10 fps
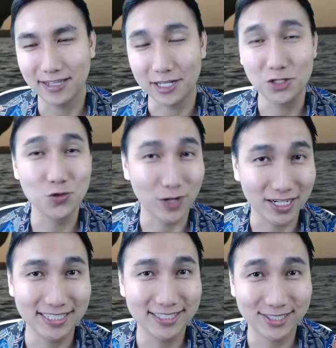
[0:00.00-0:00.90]
you
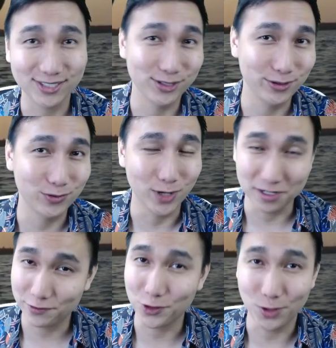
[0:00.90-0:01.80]
ready to do
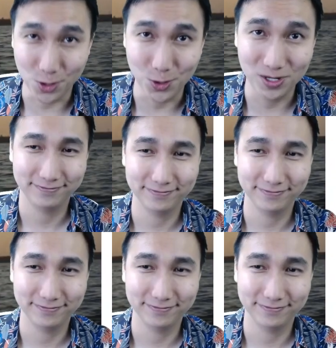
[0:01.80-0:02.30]
one of your own?